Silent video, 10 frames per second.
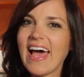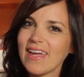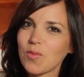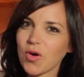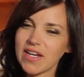
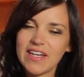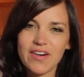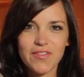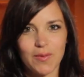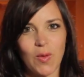Hi,
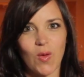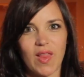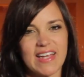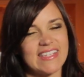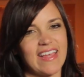Morgan here from
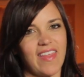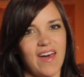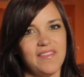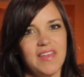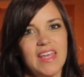Whole Latte
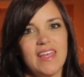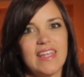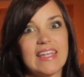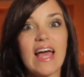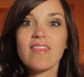Love.
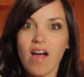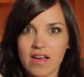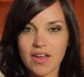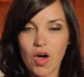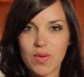Not
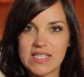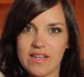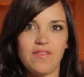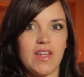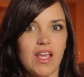long ago, we
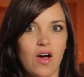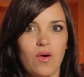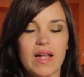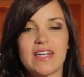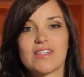did a
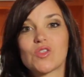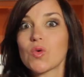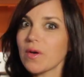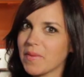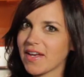video on an
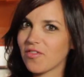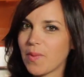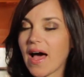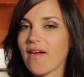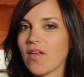assortment
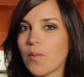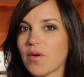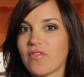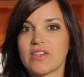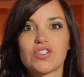of
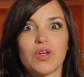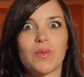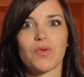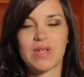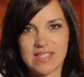Pallo
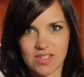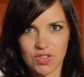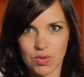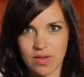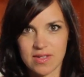professional
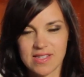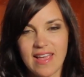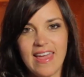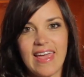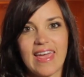barista
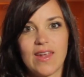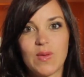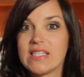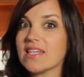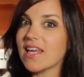tools,
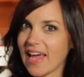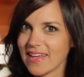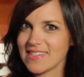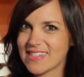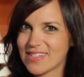and we did get
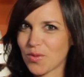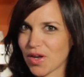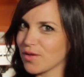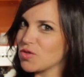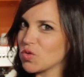asked to
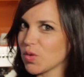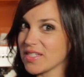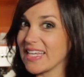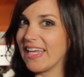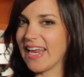see one of those
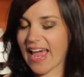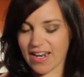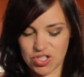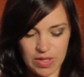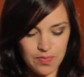tools in
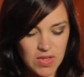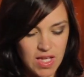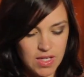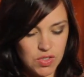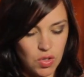action,
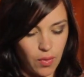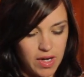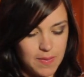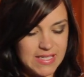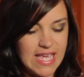
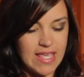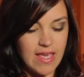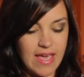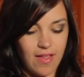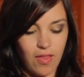so we're gonna be
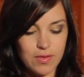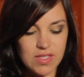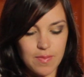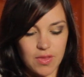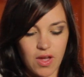taking a
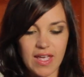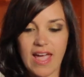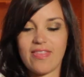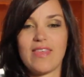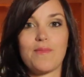close-up
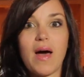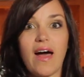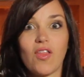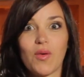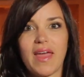look at the
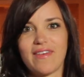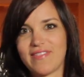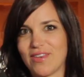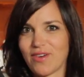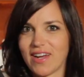Pallo Caffeine